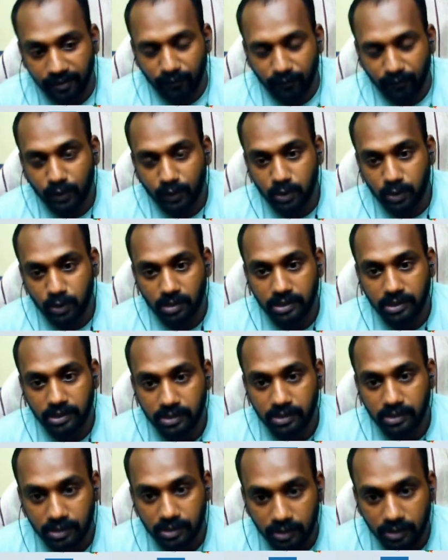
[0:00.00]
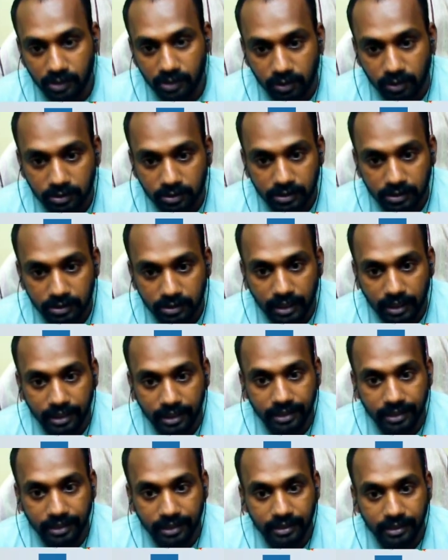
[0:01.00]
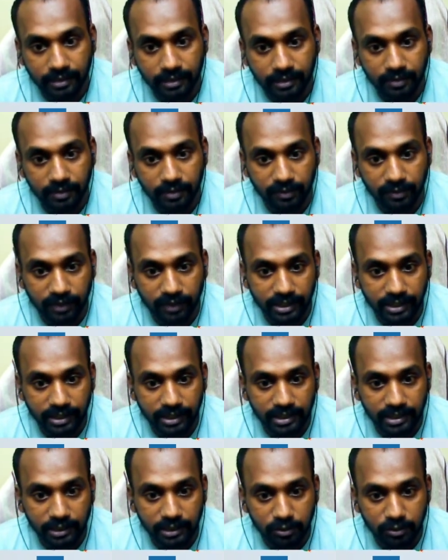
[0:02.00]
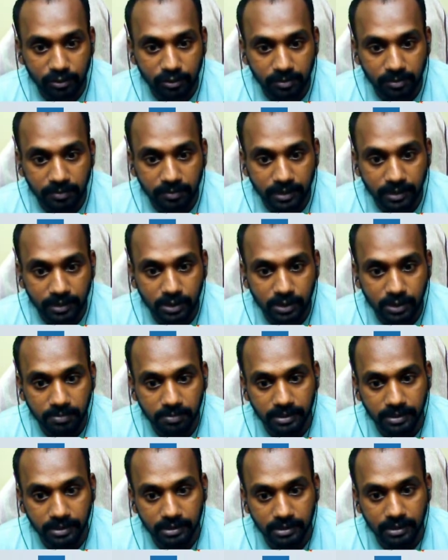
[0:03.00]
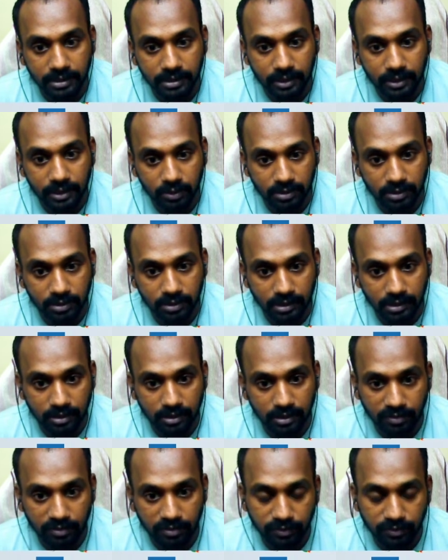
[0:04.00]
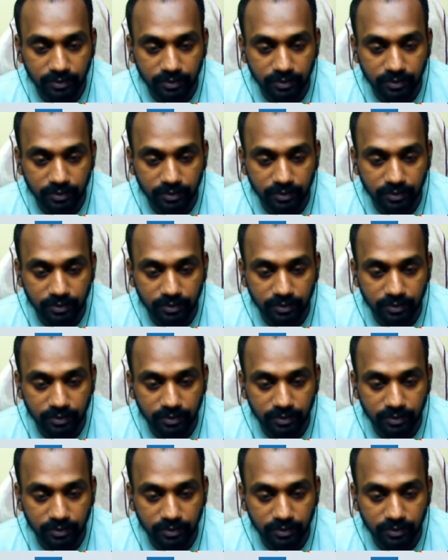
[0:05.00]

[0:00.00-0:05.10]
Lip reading: visualization looks. It will be much better than you think of.